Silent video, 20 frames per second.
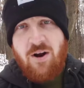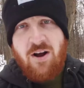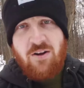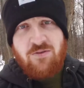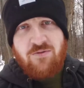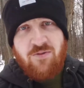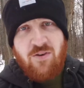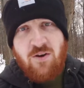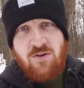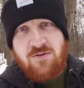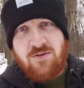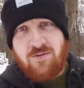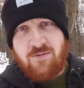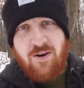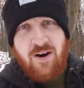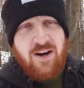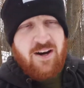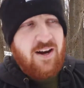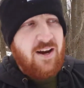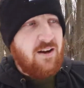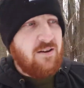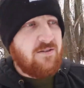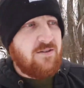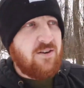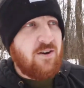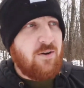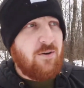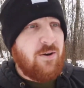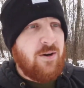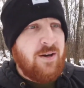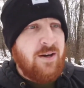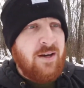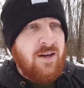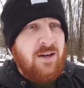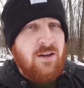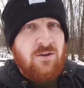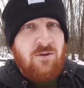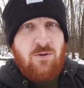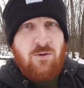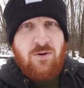ground's frozen right now, so
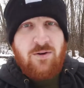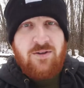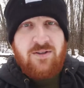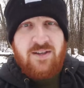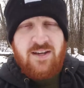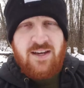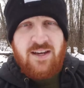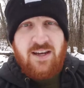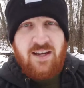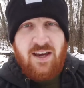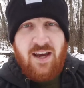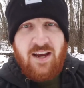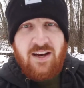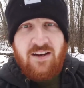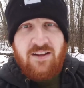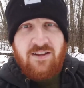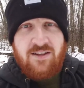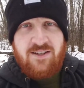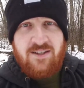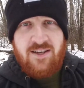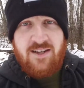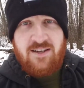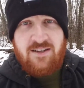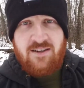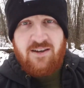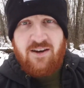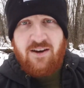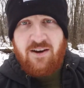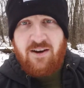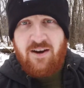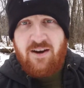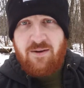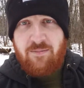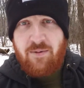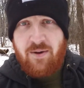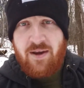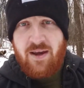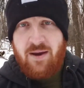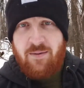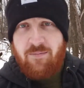towards the end of the season it
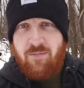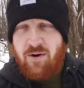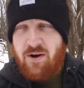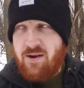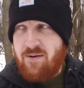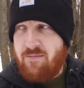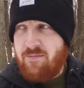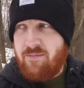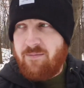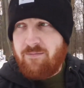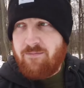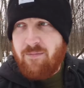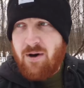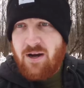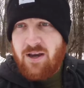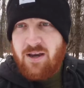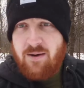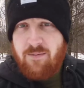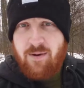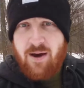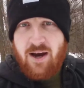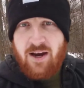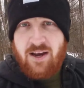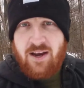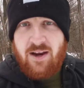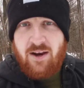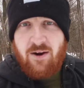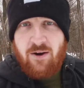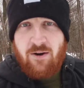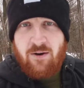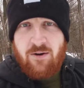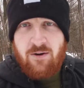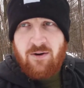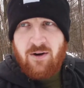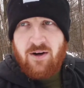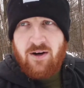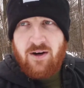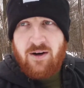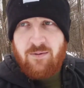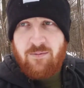became pretty mucky back here
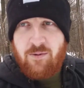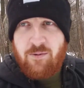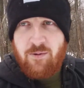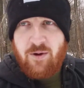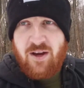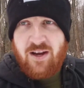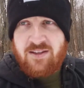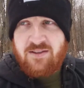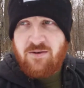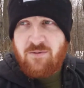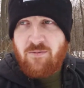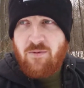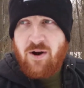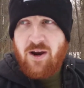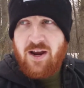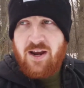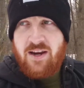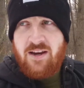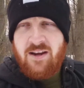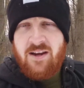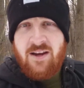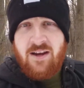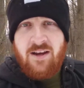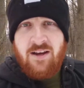when we got some rain,